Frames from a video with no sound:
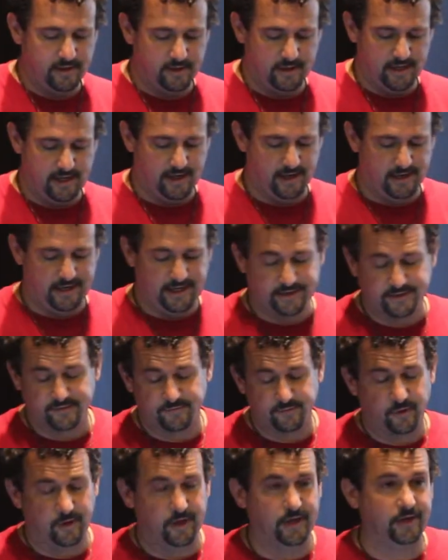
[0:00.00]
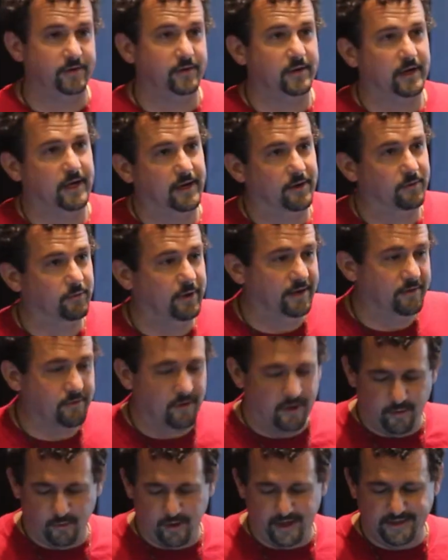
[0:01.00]
as Floyd Red
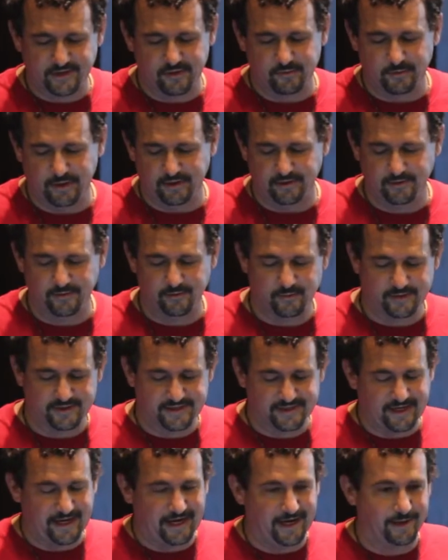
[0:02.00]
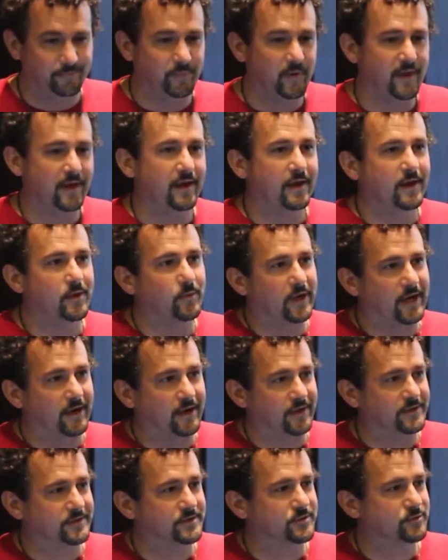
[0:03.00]
Crow Westerman would say, we
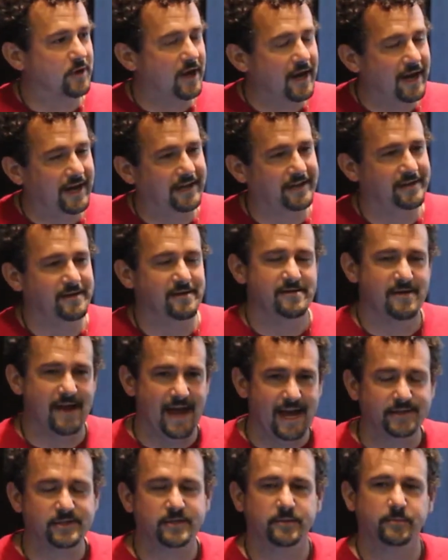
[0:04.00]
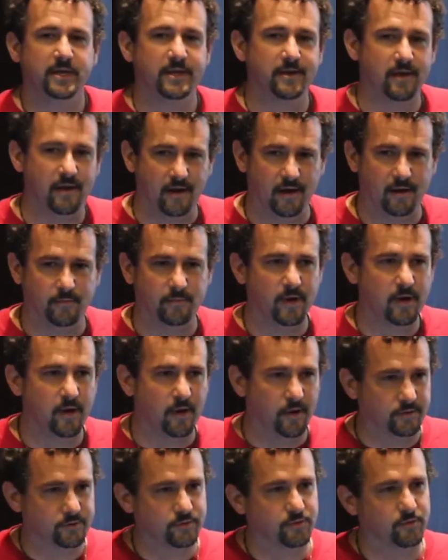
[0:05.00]
are trying not to become
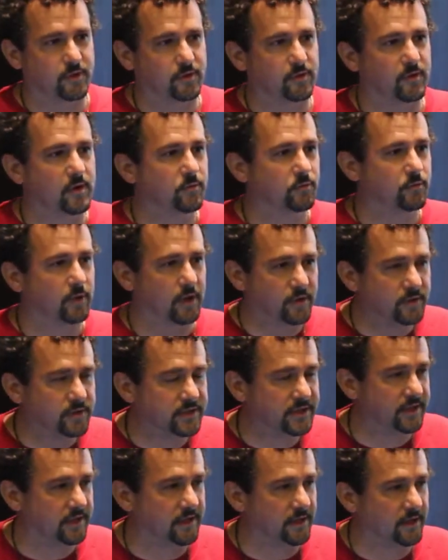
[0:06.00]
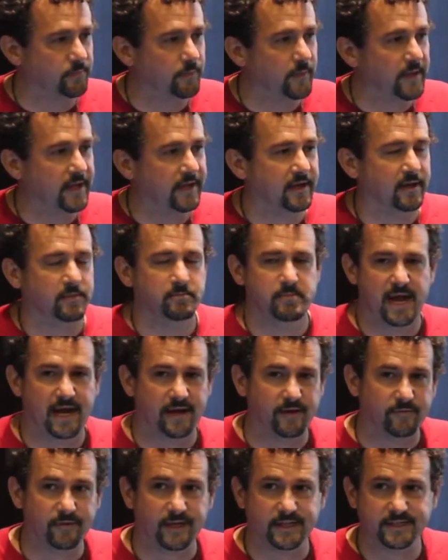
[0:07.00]
cultural roadkill in
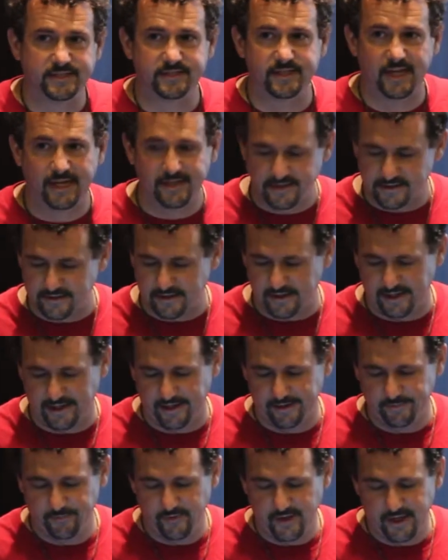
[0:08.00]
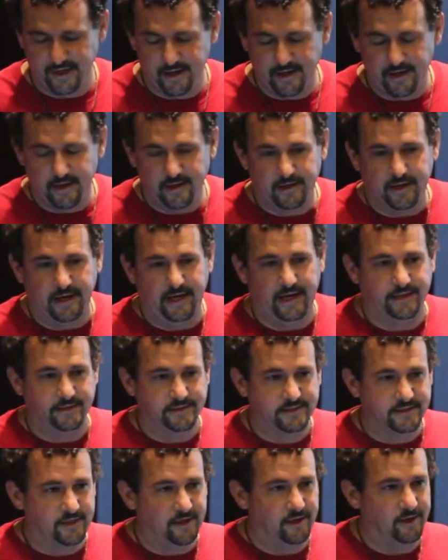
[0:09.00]
manifest destiny. And
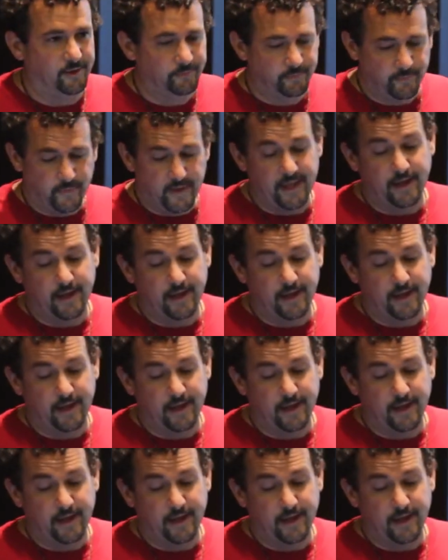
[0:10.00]
so,